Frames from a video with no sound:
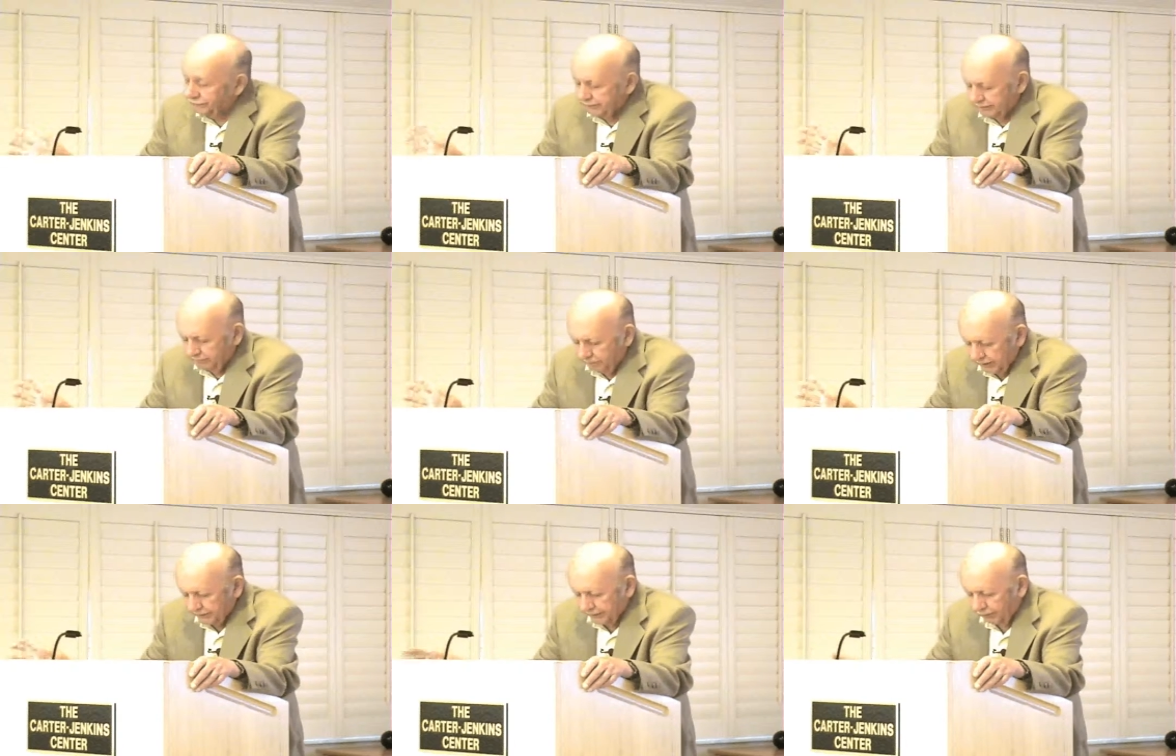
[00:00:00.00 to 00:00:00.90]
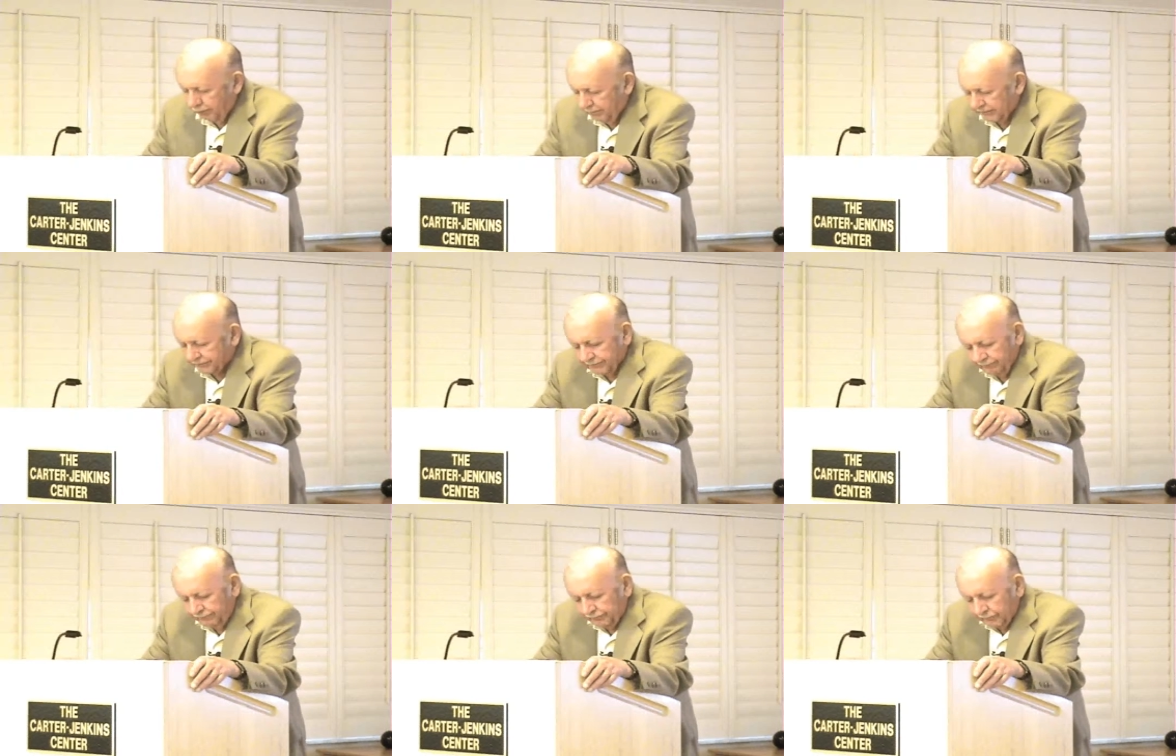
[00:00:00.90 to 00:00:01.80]
in inverted commas,
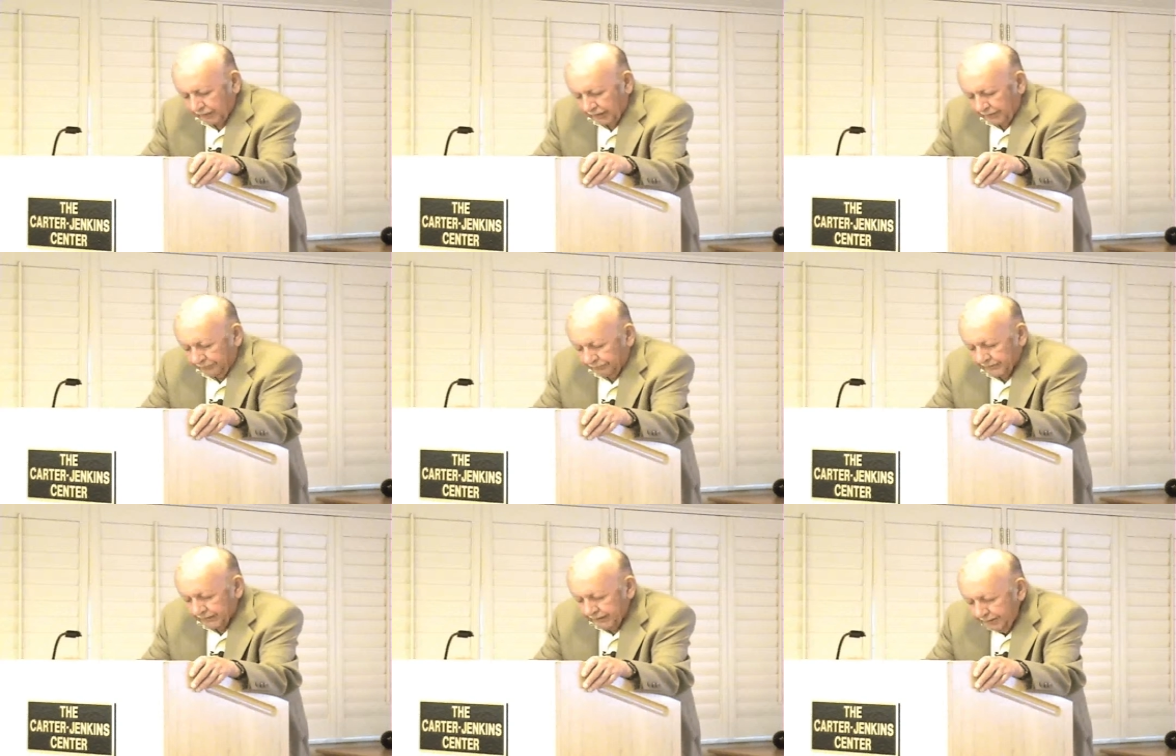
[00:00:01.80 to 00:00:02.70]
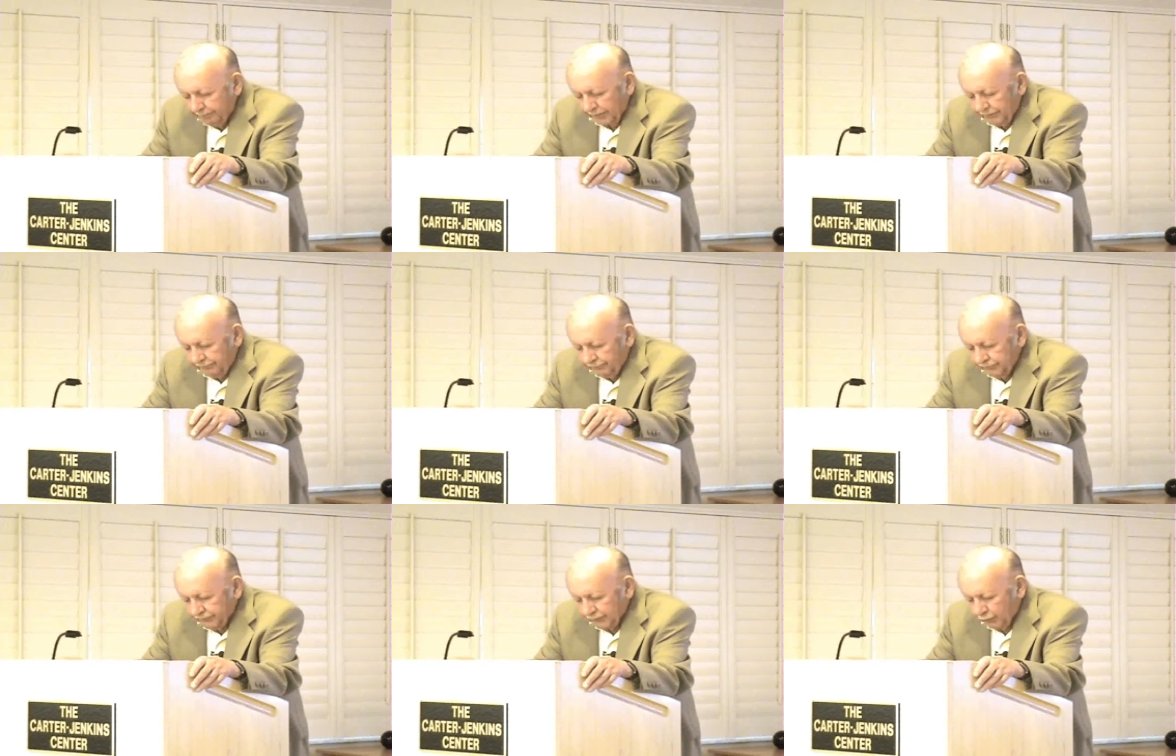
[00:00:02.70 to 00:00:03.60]
the nipple
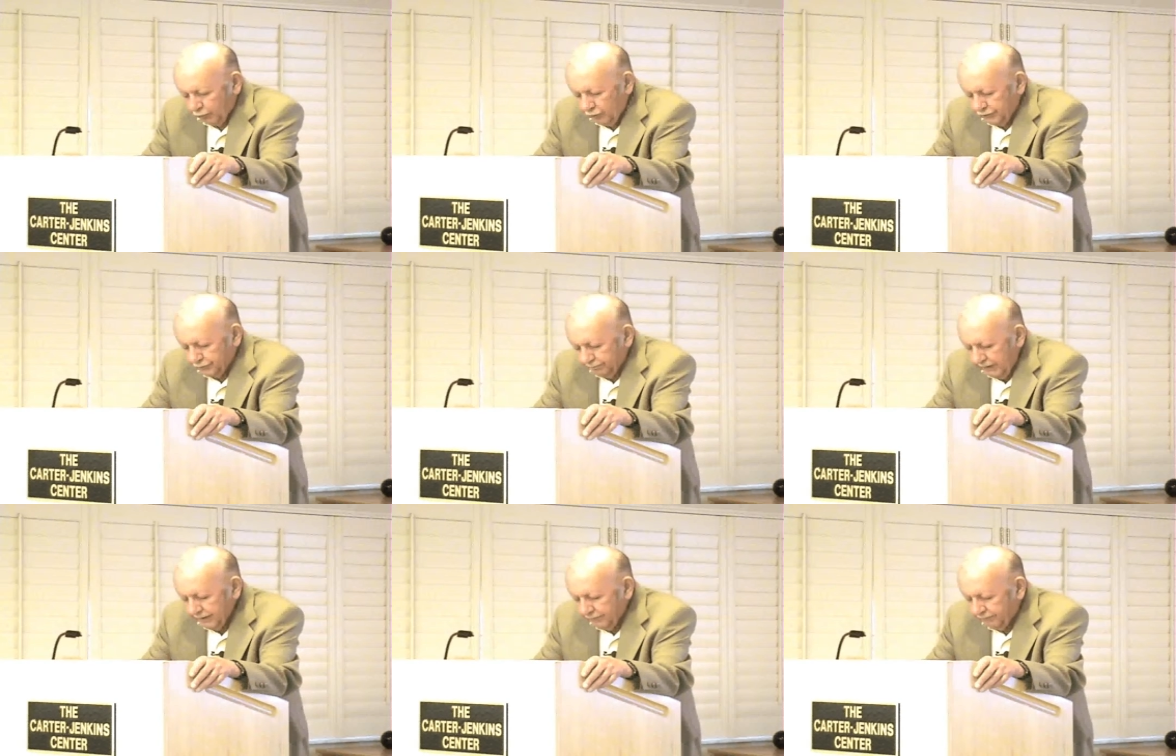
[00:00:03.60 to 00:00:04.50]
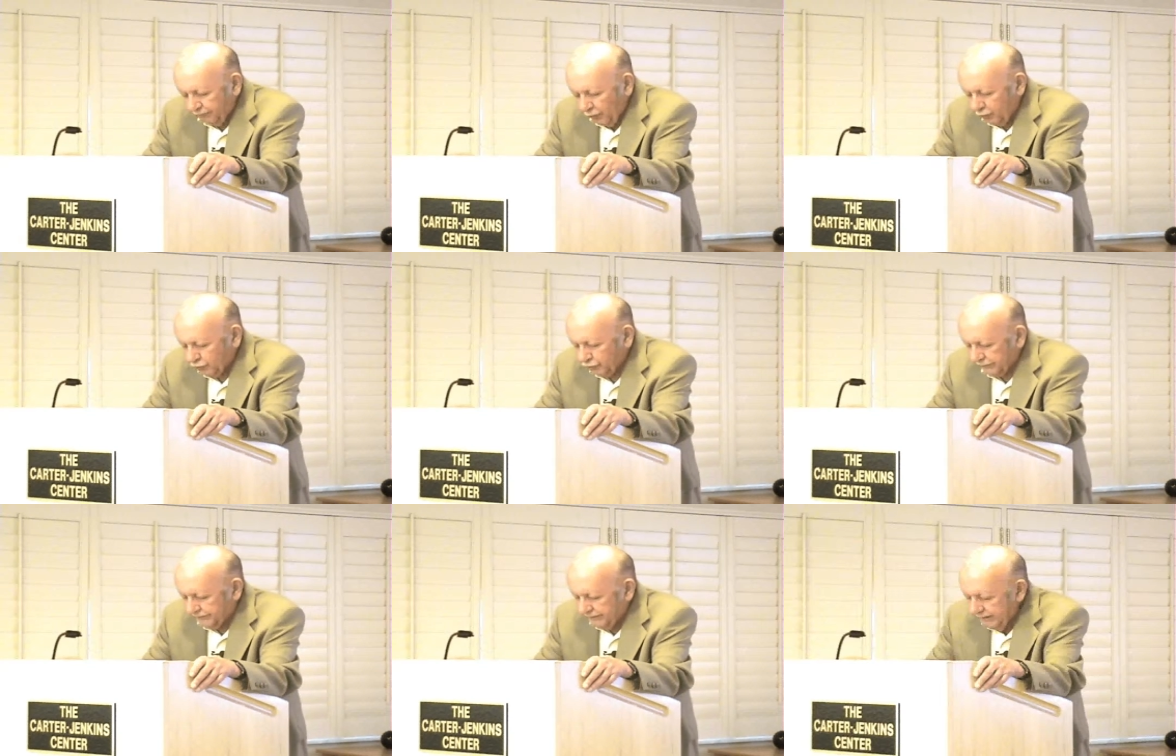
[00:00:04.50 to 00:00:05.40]
from which milk flows
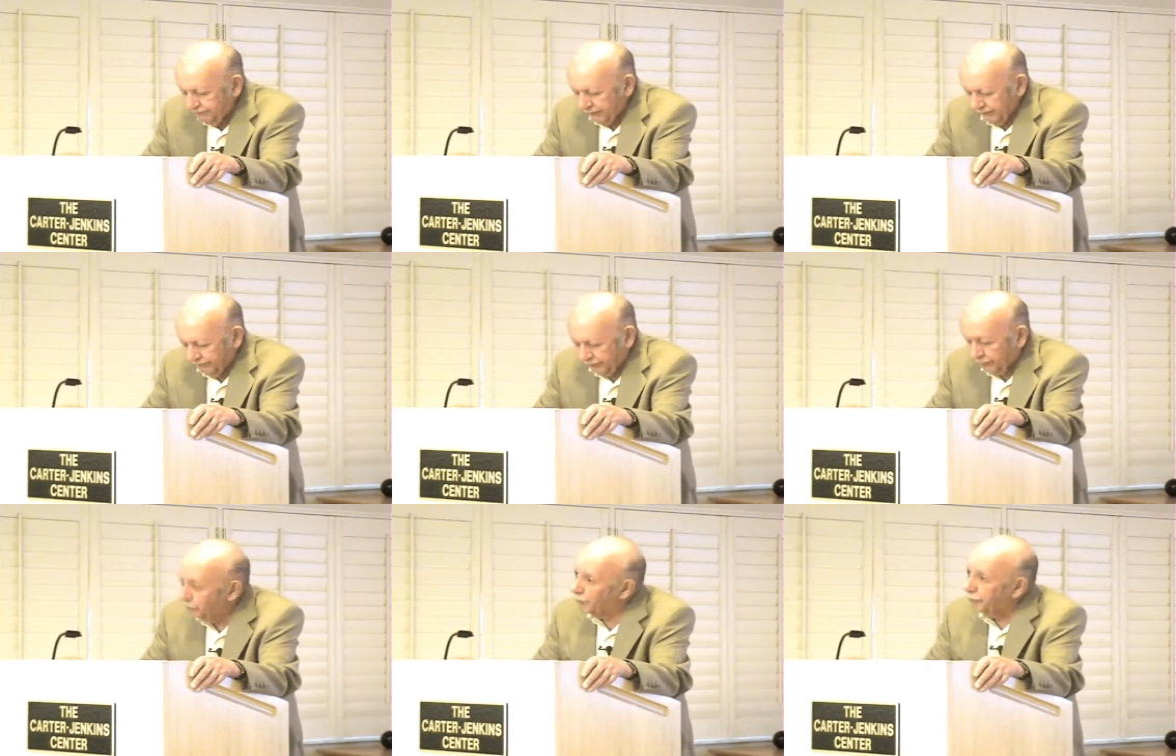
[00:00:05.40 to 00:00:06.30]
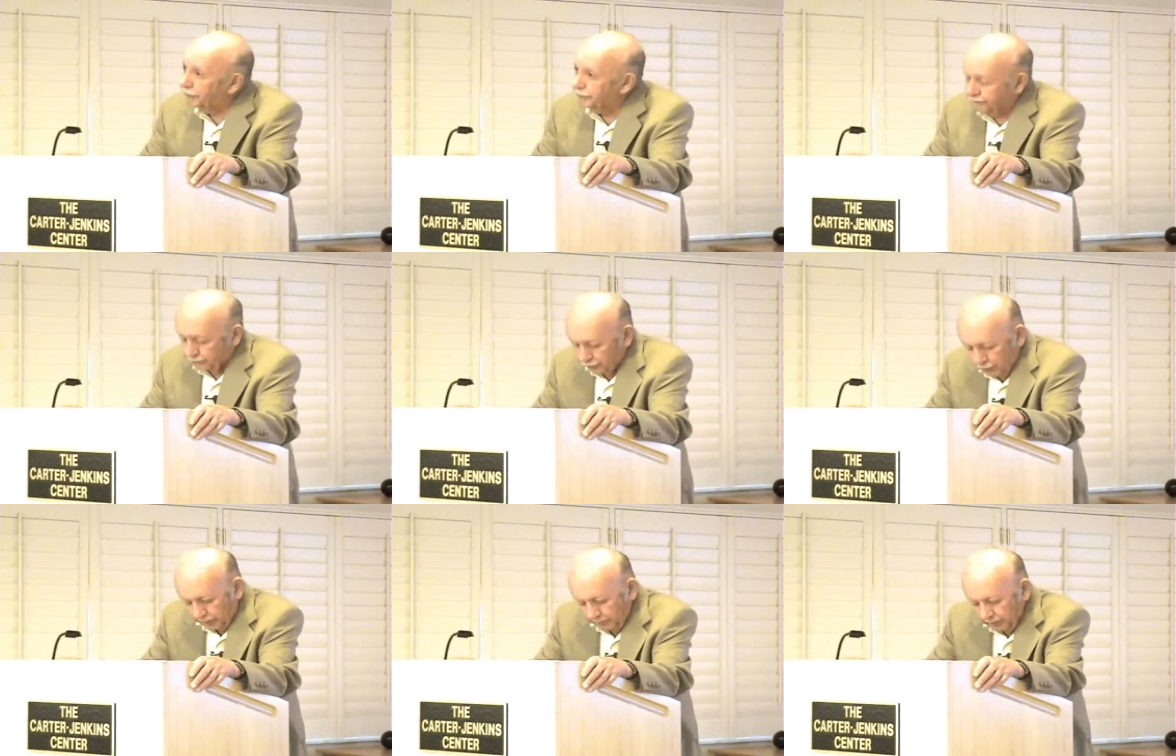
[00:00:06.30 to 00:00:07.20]
are different from other
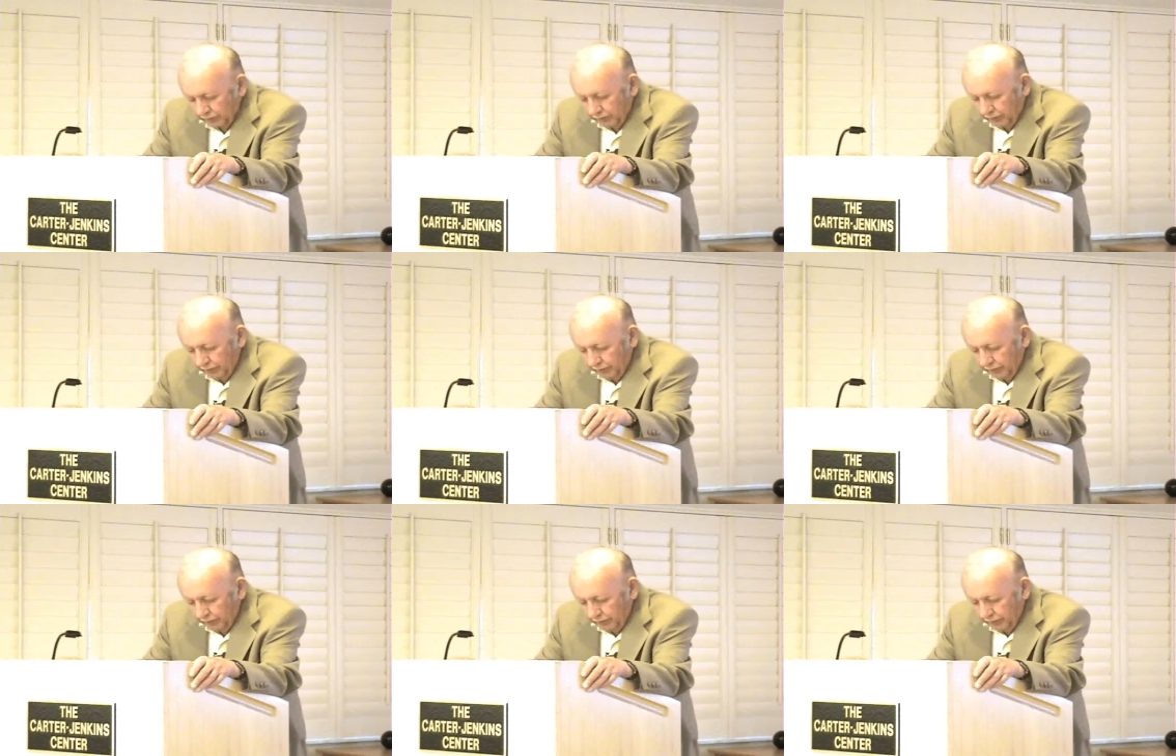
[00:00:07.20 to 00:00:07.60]
suckable